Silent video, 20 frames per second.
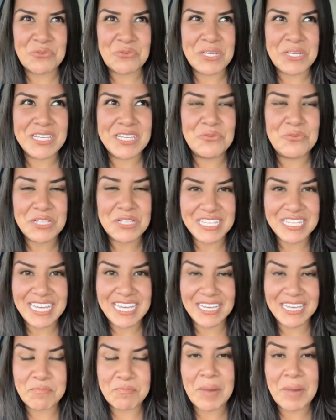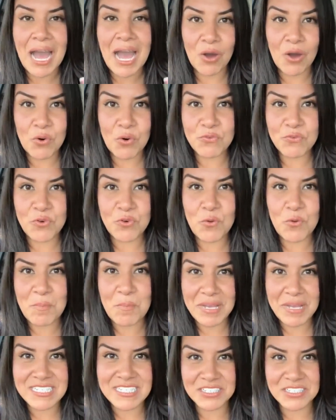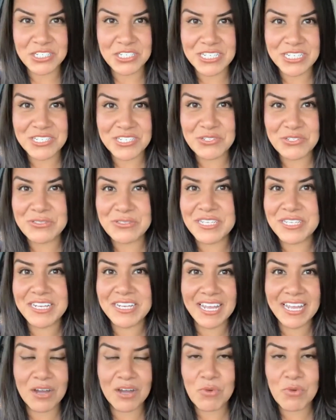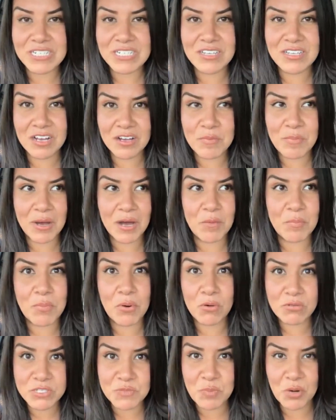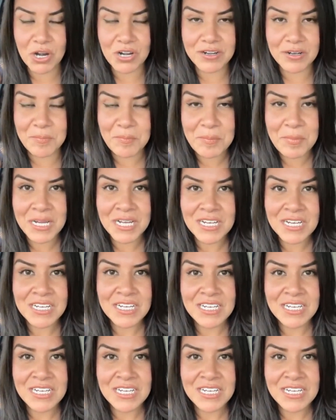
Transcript: really relay powerful messages. So today I want to talk about postpartum,